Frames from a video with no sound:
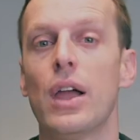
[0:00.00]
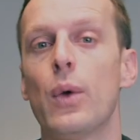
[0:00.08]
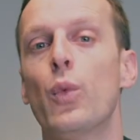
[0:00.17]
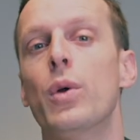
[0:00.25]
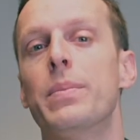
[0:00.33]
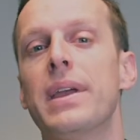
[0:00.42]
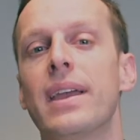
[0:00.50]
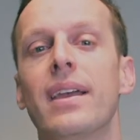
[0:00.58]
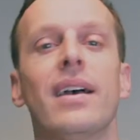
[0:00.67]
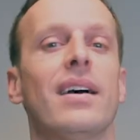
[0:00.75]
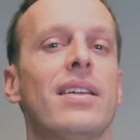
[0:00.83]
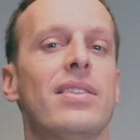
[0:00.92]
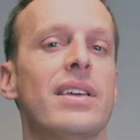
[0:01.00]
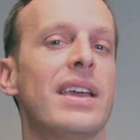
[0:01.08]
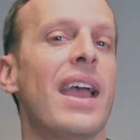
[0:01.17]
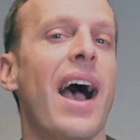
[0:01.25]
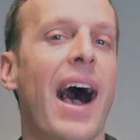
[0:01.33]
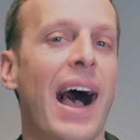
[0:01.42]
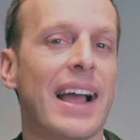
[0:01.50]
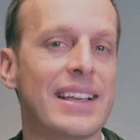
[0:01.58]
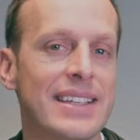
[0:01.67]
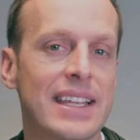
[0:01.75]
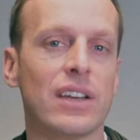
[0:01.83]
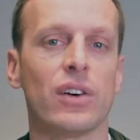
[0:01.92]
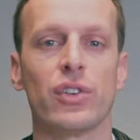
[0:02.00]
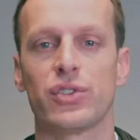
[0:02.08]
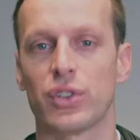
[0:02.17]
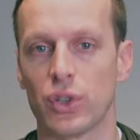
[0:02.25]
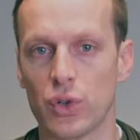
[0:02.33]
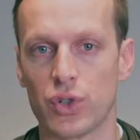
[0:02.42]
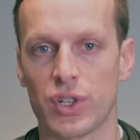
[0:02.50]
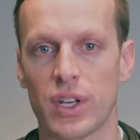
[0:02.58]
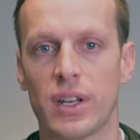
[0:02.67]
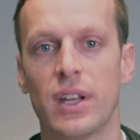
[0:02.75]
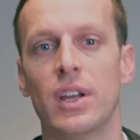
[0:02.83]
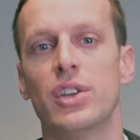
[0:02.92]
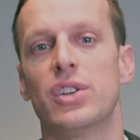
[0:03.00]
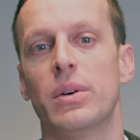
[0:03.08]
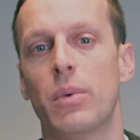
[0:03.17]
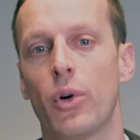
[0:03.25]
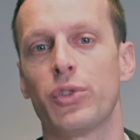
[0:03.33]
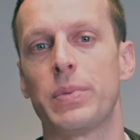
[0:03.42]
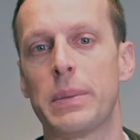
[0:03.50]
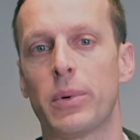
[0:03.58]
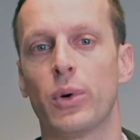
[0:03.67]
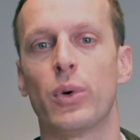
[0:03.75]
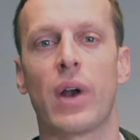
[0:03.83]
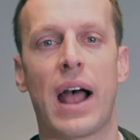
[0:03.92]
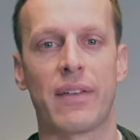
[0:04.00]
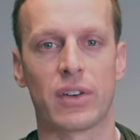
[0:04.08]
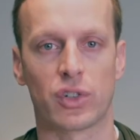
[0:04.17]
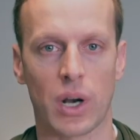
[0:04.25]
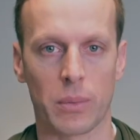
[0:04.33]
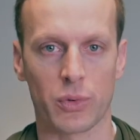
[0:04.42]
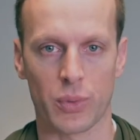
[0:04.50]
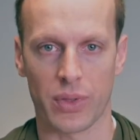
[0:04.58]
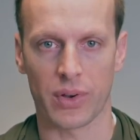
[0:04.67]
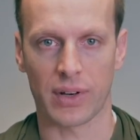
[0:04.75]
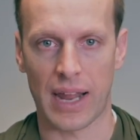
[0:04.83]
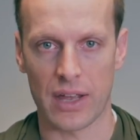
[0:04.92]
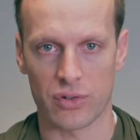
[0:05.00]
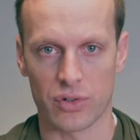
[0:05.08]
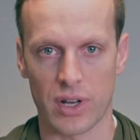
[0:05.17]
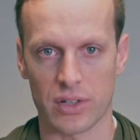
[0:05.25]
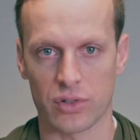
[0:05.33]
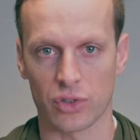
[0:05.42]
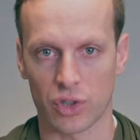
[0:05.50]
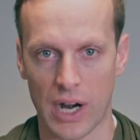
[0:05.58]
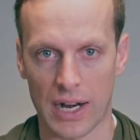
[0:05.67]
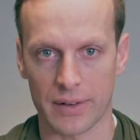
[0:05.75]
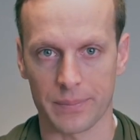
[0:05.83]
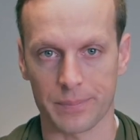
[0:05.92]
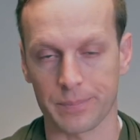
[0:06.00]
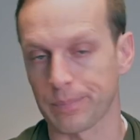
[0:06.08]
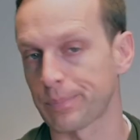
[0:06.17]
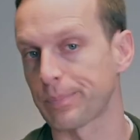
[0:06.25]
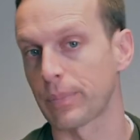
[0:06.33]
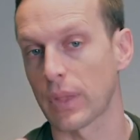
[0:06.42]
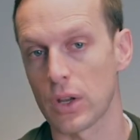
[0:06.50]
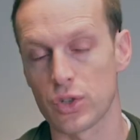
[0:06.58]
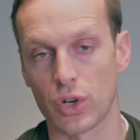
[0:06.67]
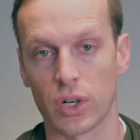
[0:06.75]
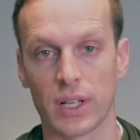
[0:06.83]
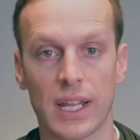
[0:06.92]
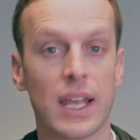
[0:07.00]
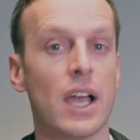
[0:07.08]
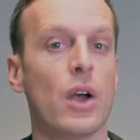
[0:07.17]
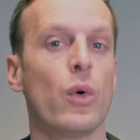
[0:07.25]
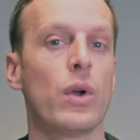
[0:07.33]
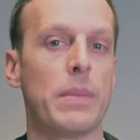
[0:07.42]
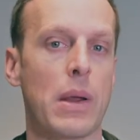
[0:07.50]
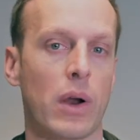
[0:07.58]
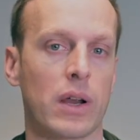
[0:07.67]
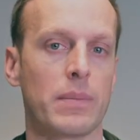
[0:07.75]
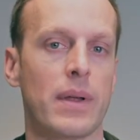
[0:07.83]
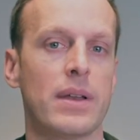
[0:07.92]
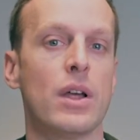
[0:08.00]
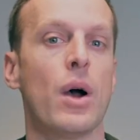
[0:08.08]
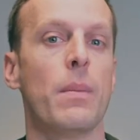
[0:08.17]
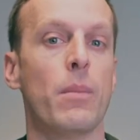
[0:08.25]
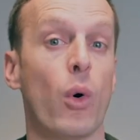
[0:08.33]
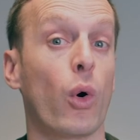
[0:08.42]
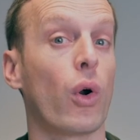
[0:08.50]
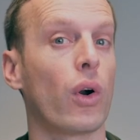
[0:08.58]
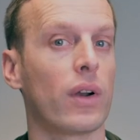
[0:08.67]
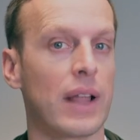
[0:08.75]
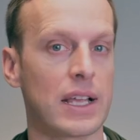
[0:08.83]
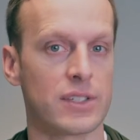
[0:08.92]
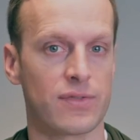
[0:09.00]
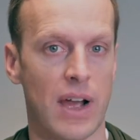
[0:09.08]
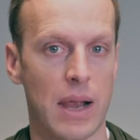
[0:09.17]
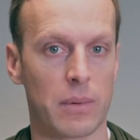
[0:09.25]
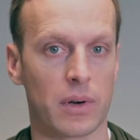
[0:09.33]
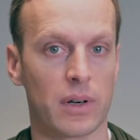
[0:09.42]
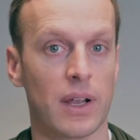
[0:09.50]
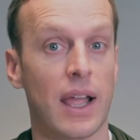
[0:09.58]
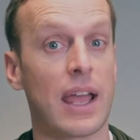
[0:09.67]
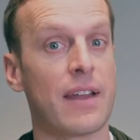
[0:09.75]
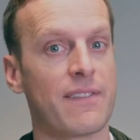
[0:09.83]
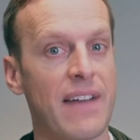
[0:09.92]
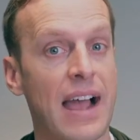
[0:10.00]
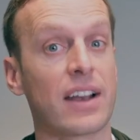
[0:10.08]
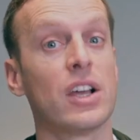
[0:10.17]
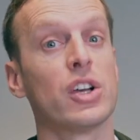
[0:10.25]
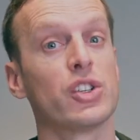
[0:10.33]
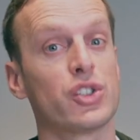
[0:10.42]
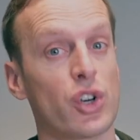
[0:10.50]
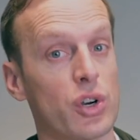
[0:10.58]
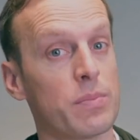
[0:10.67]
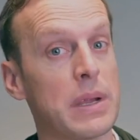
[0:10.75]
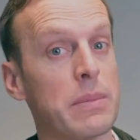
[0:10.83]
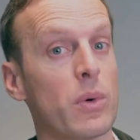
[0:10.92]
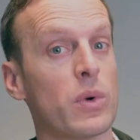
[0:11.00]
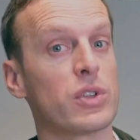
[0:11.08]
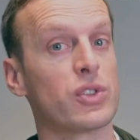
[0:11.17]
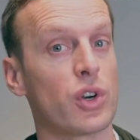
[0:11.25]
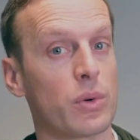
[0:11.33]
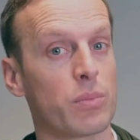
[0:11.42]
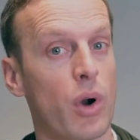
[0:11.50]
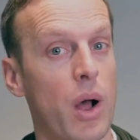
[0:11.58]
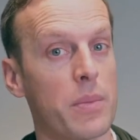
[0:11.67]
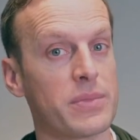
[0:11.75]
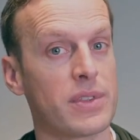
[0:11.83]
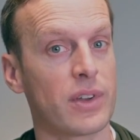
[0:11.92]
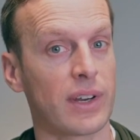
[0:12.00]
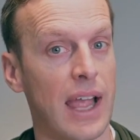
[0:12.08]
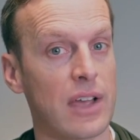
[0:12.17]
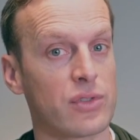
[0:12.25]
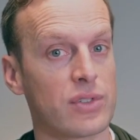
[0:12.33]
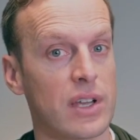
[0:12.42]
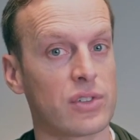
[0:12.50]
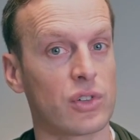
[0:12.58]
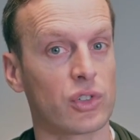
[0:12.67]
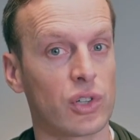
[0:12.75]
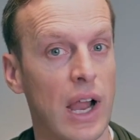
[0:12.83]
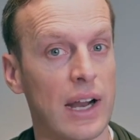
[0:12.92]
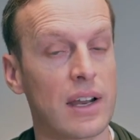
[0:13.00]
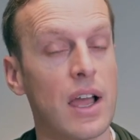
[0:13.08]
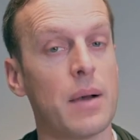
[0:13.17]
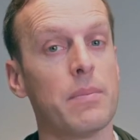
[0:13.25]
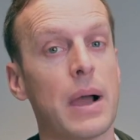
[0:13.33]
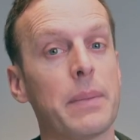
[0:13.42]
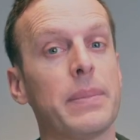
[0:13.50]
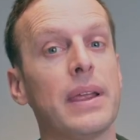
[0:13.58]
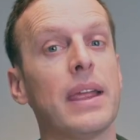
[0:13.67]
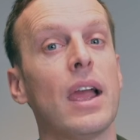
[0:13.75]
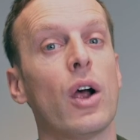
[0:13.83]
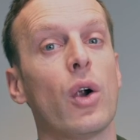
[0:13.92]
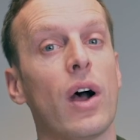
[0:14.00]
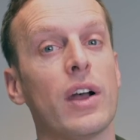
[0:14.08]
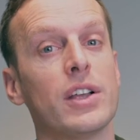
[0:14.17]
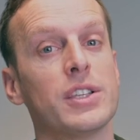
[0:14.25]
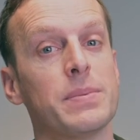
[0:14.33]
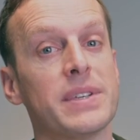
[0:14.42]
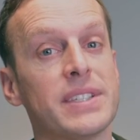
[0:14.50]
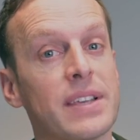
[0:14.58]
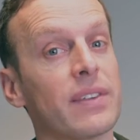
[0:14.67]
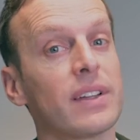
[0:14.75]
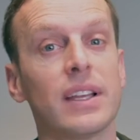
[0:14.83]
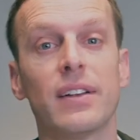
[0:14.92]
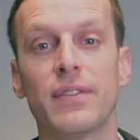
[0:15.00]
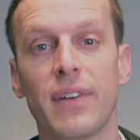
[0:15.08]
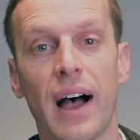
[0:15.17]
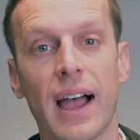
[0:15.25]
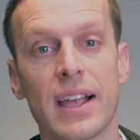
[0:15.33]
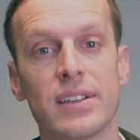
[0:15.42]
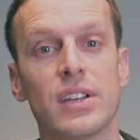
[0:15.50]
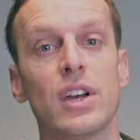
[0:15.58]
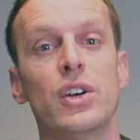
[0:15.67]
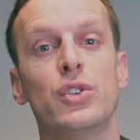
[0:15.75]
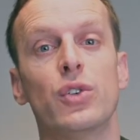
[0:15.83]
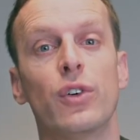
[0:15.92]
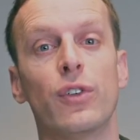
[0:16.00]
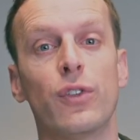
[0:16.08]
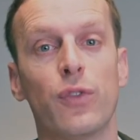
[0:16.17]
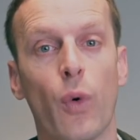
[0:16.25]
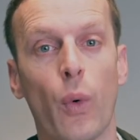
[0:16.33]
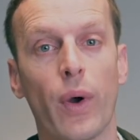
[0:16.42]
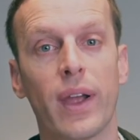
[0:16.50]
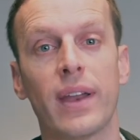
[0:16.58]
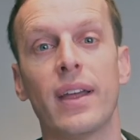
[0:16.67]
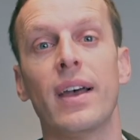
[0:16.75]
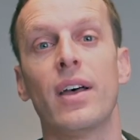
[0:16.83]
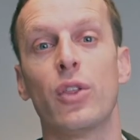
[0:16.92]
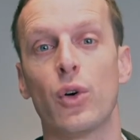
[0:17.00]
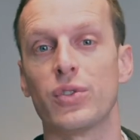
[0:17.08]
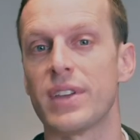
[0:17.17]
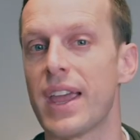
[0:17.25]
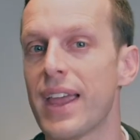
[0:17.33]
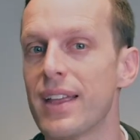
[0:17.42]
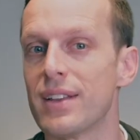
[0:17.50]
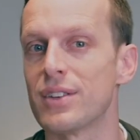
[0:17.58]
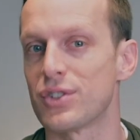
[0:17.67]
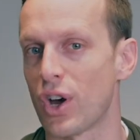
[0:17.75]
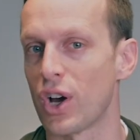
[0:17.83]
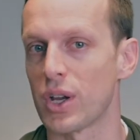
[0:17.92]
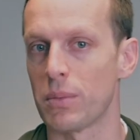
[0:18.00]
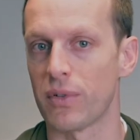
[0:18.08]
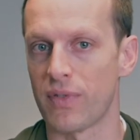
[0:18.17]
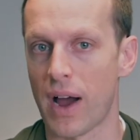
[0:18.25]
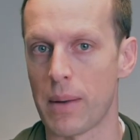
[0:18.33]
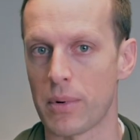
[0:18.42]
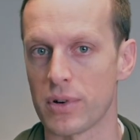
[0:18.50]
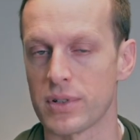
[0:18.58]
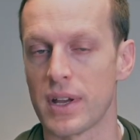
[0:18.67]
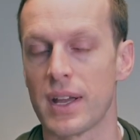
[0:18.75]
would be the ideal solution to most people who are having troubles with their gastrointestinal tract. Certainly, we may recommend more or less fiber. And in fact, certain people with certain problems in their gastrointestinal tract might be specifically advised to avoid those insoluble fibers